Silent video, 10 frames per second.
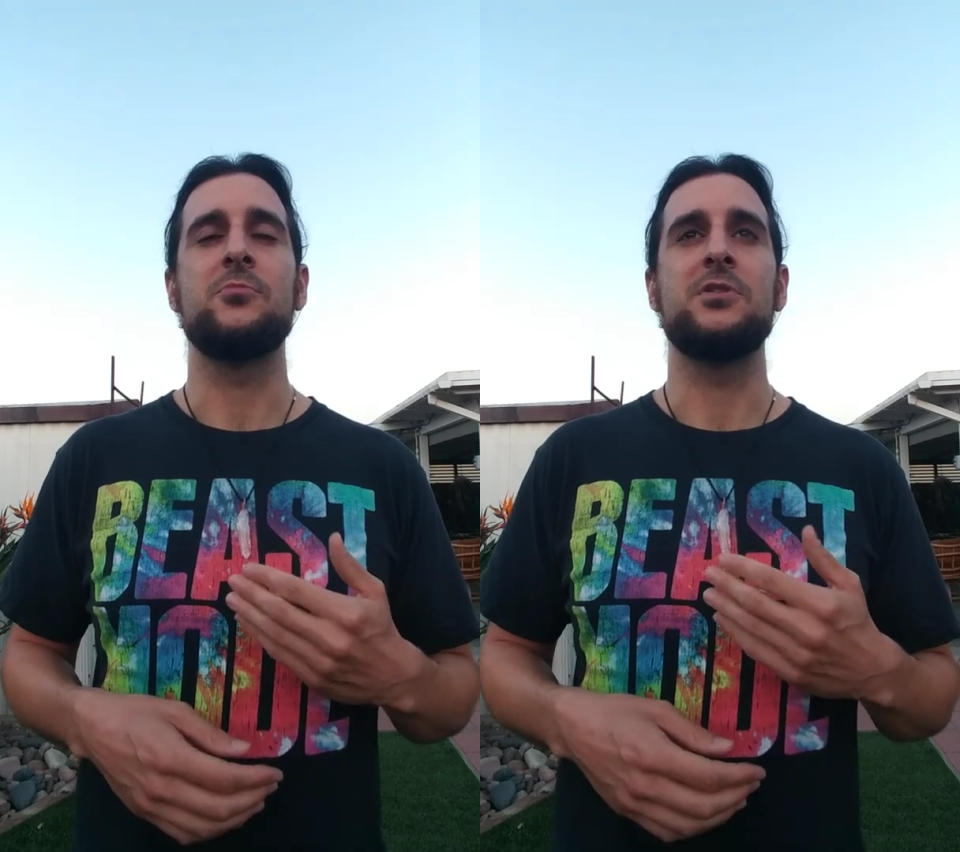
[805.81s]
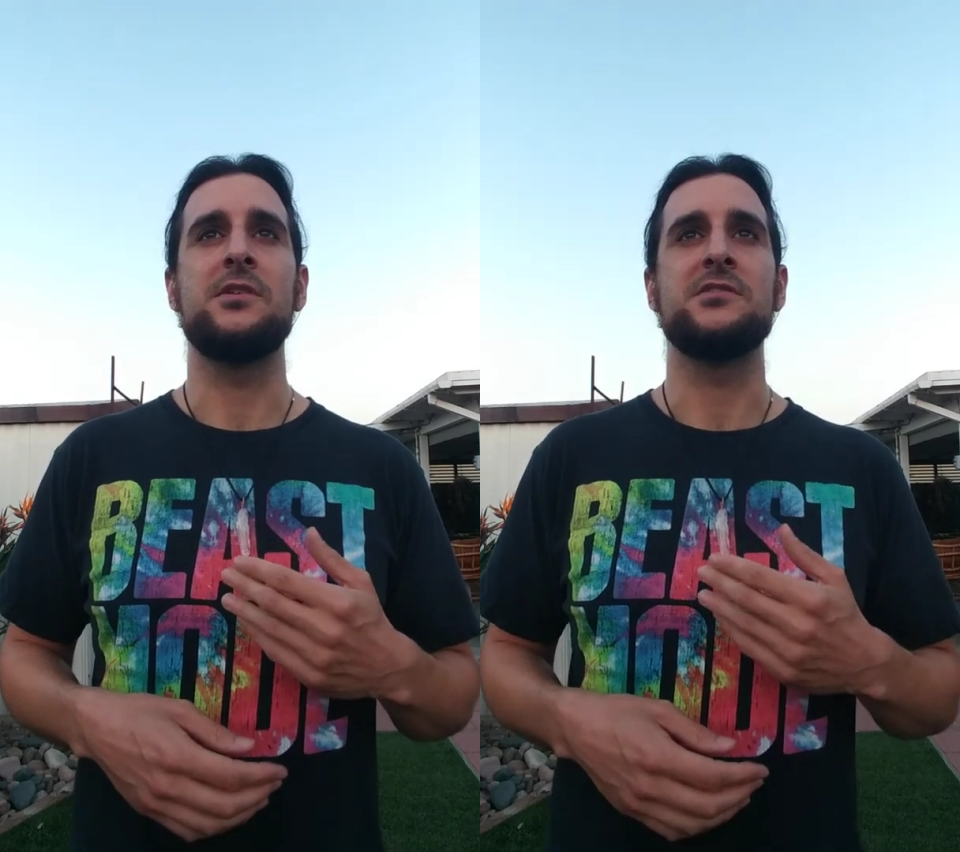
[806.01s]

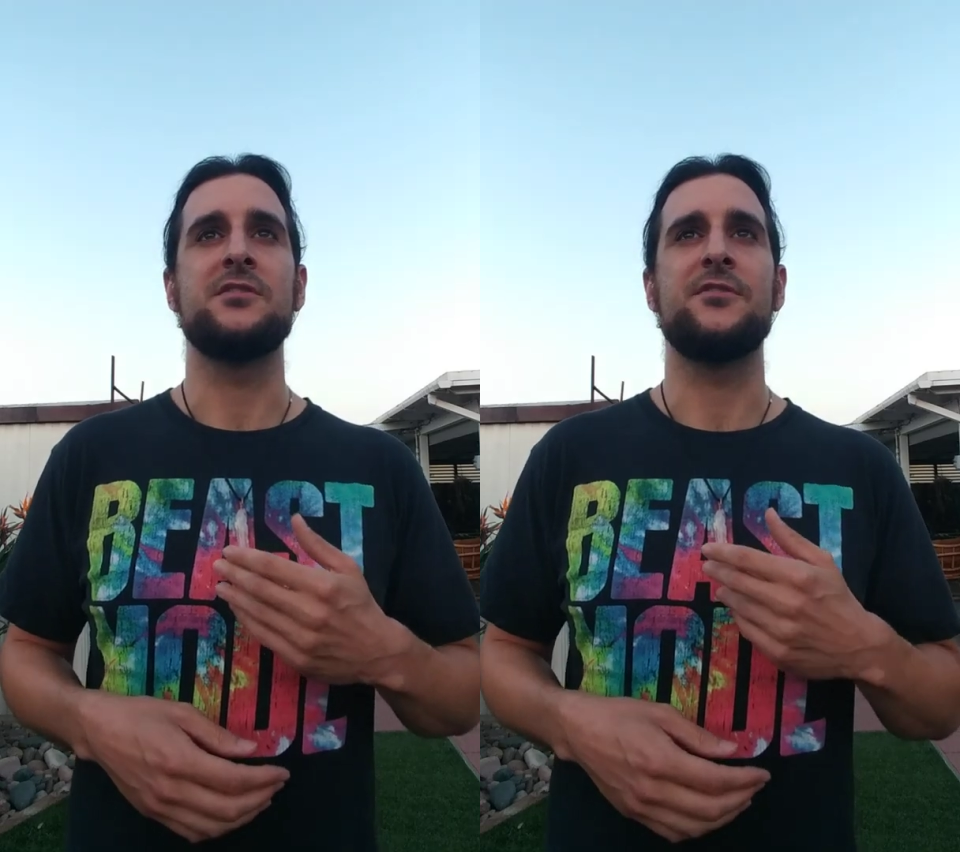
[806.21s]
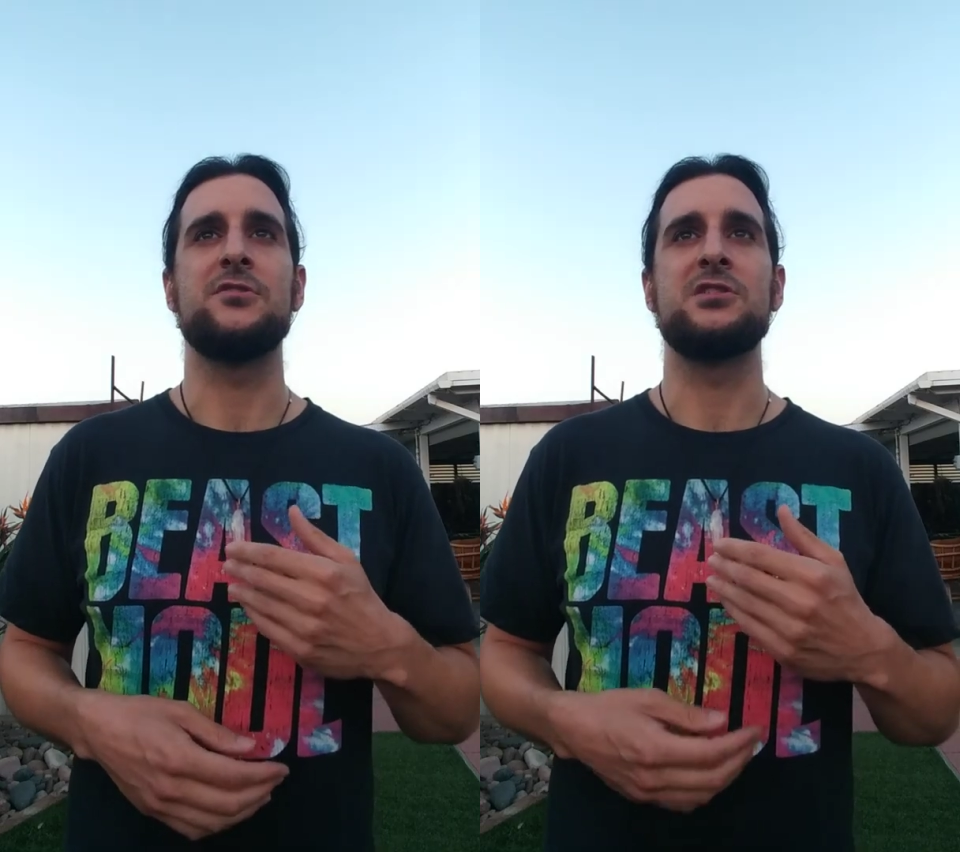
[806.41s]
because
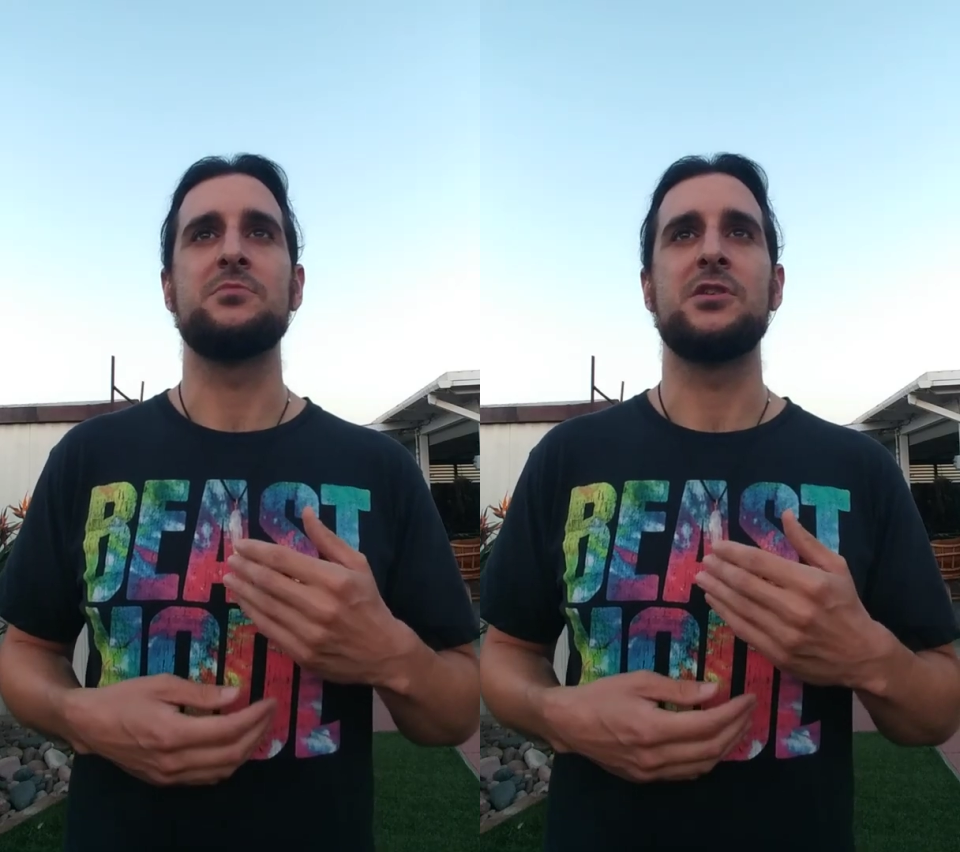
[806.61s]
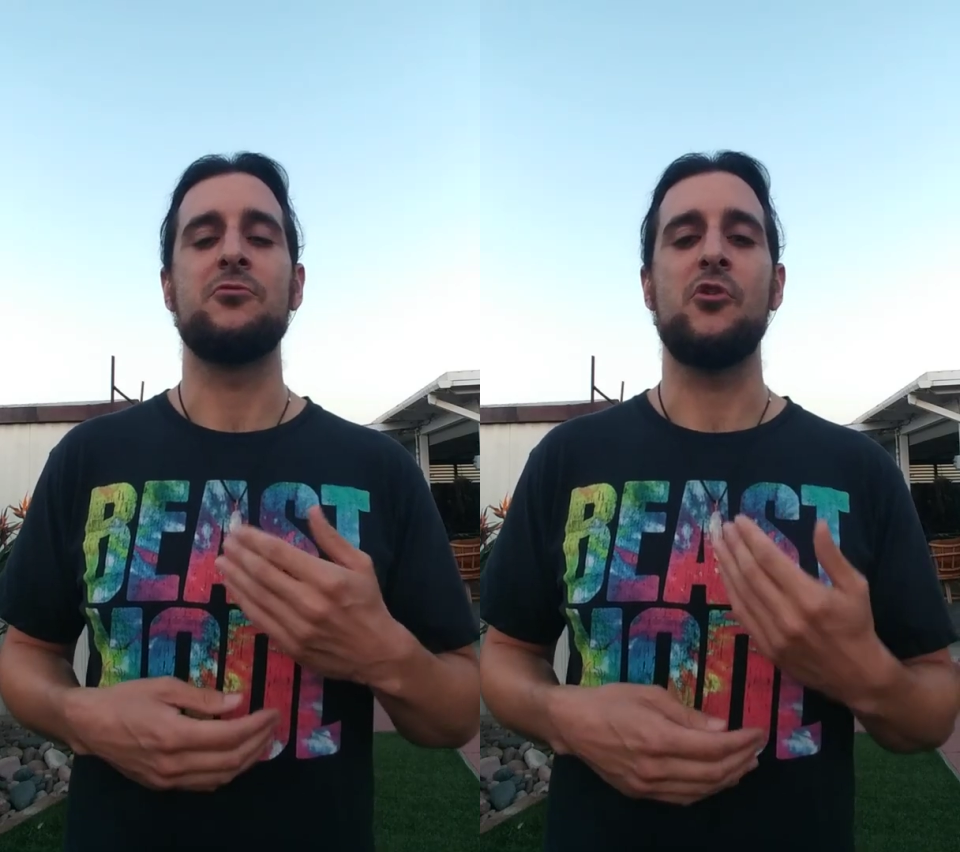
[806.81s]
I've always
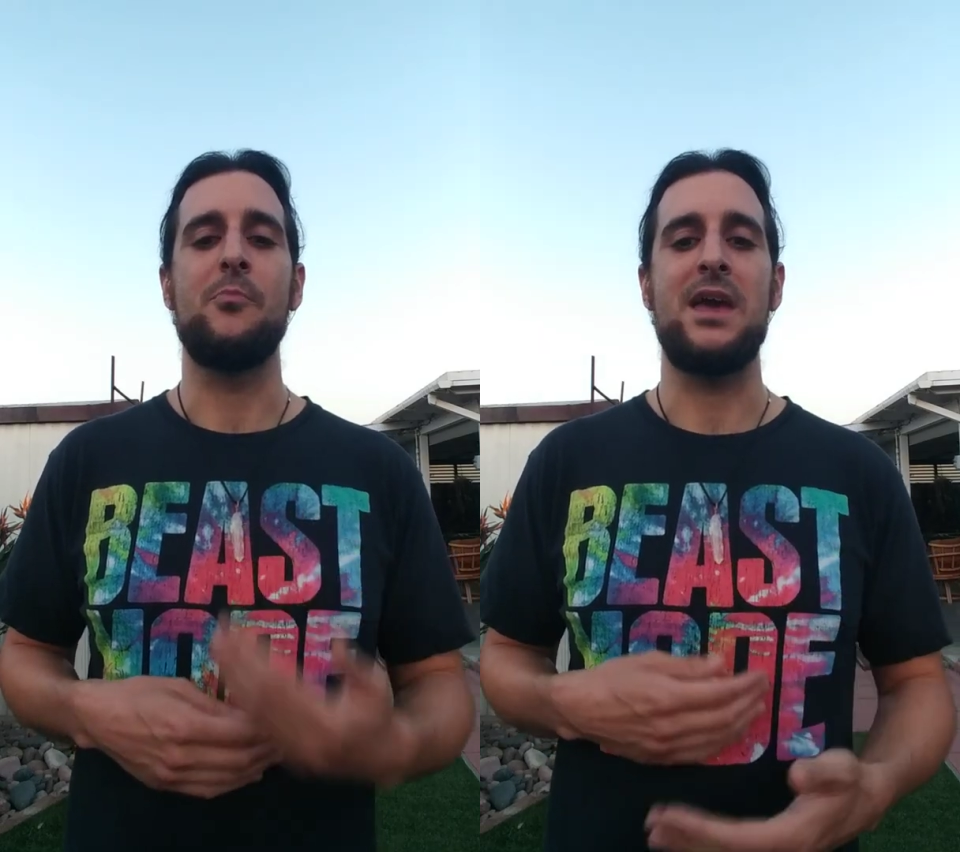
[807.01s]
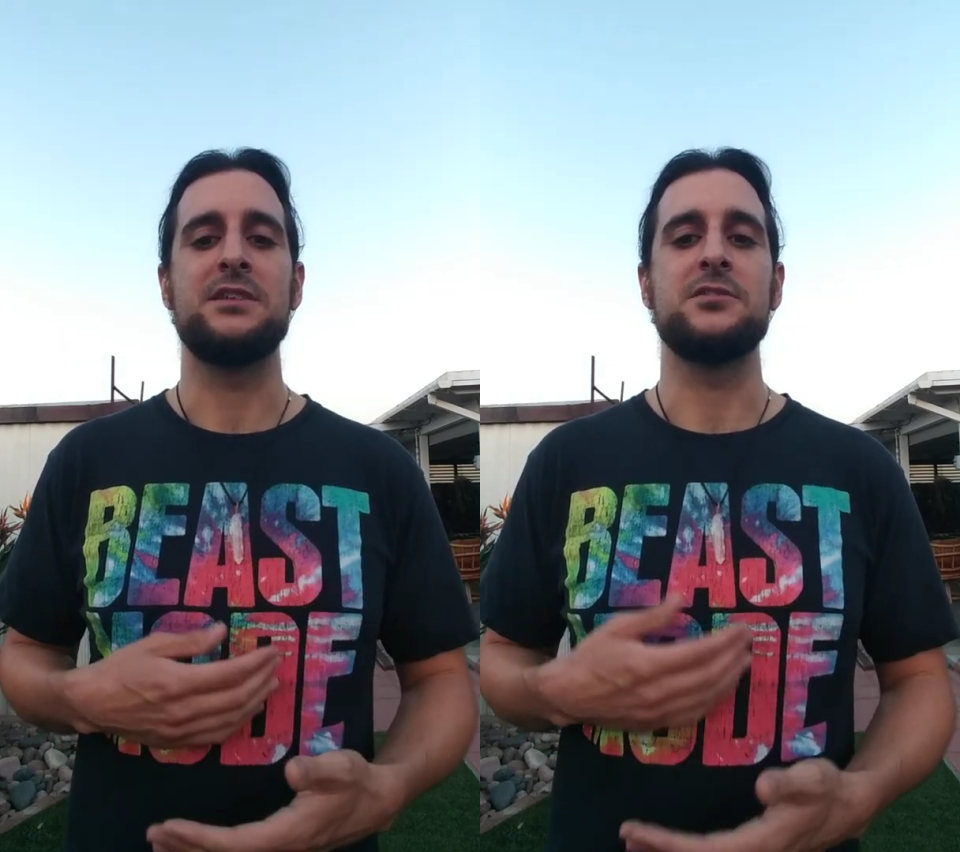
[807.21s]
been a
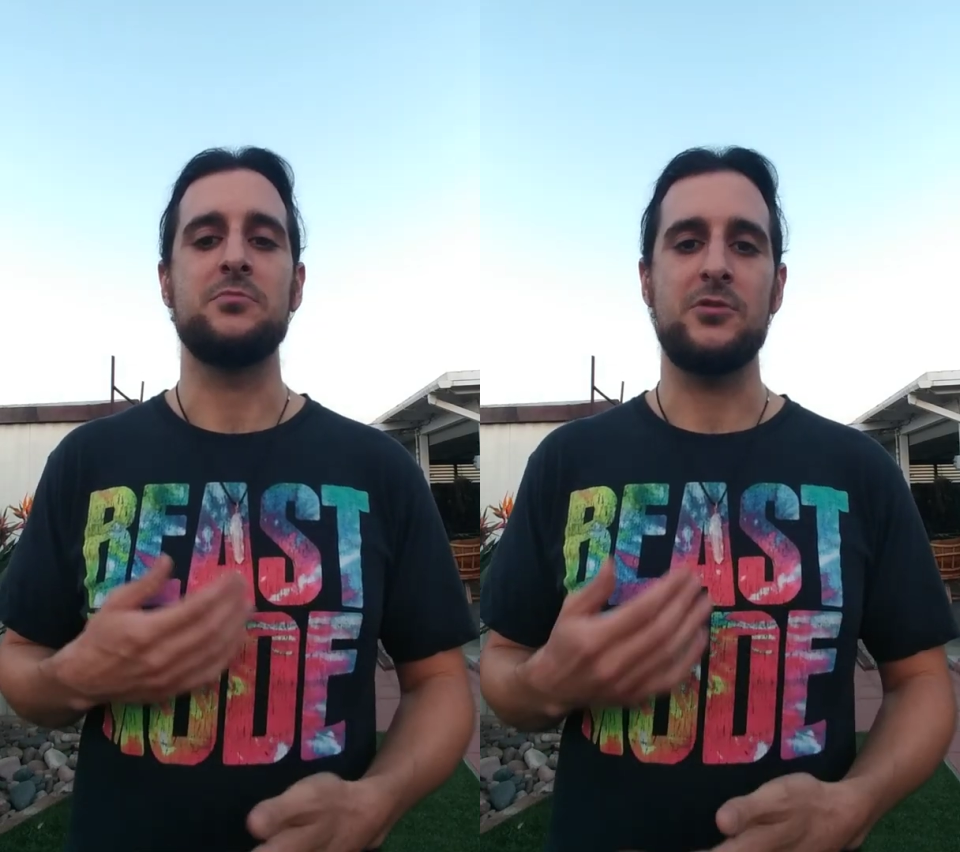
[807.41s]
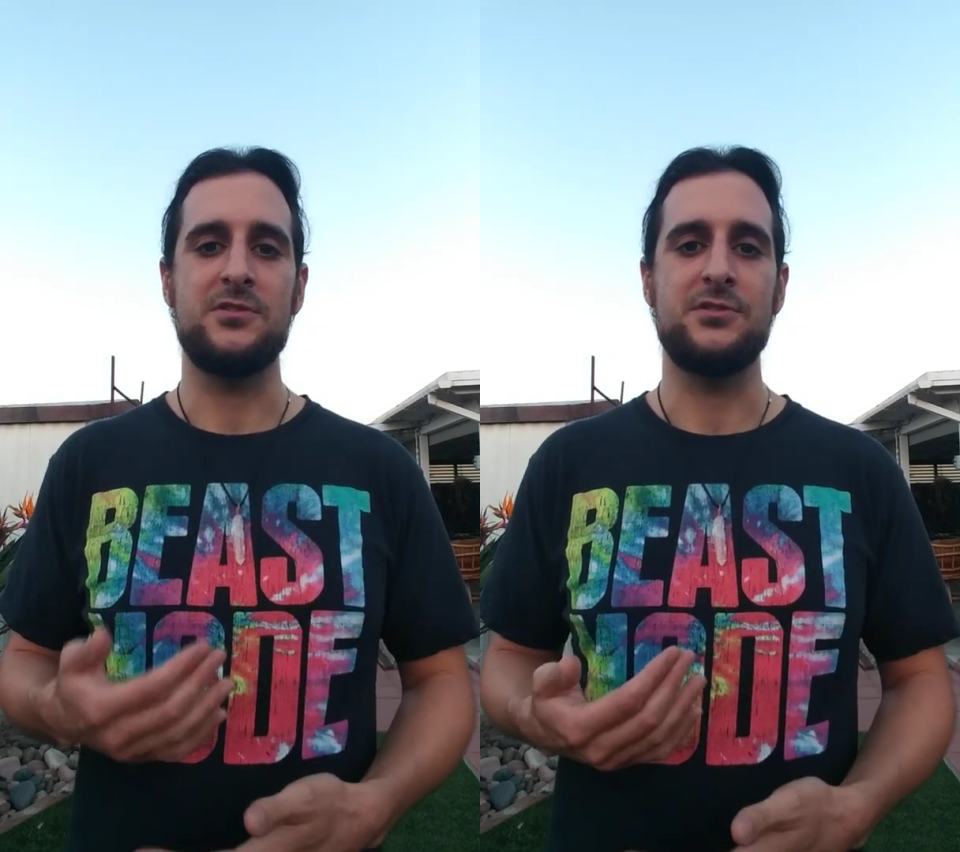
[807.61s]
romantic
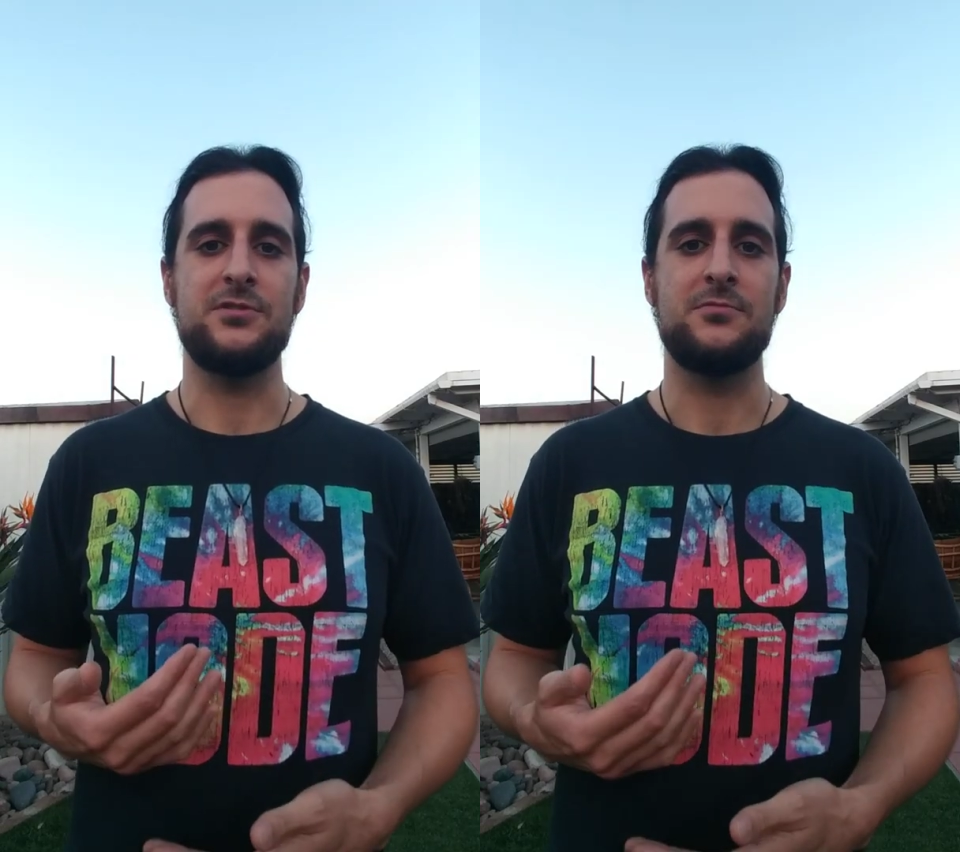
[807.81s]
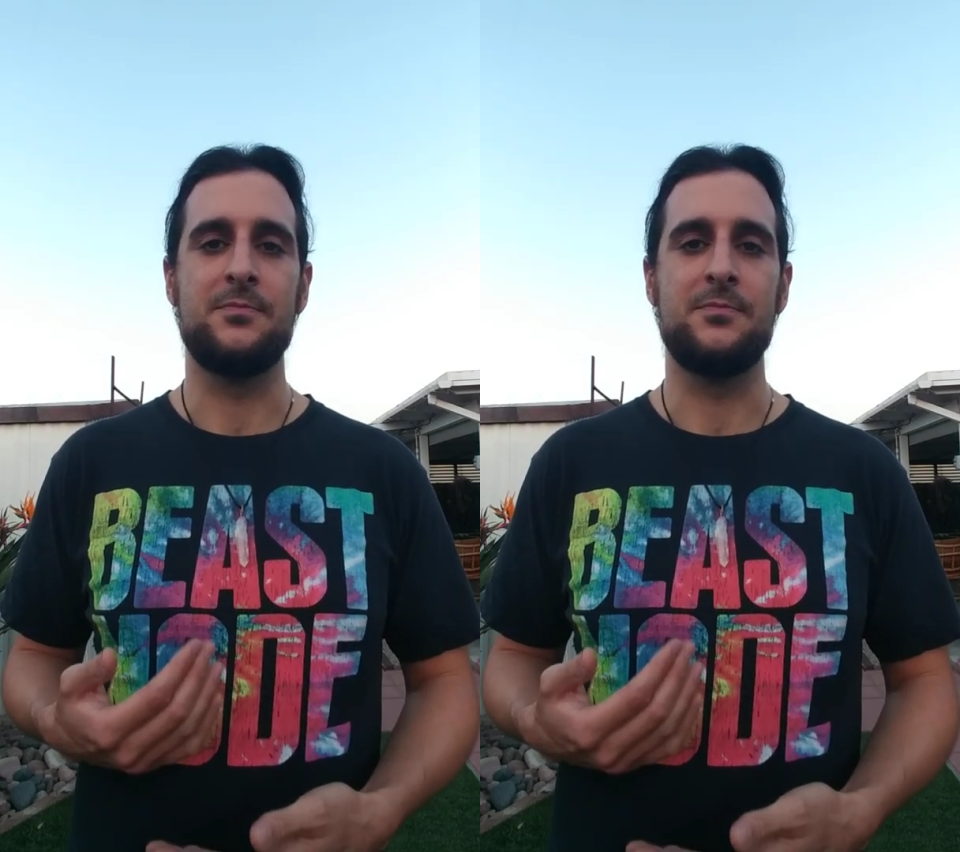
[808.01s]
person.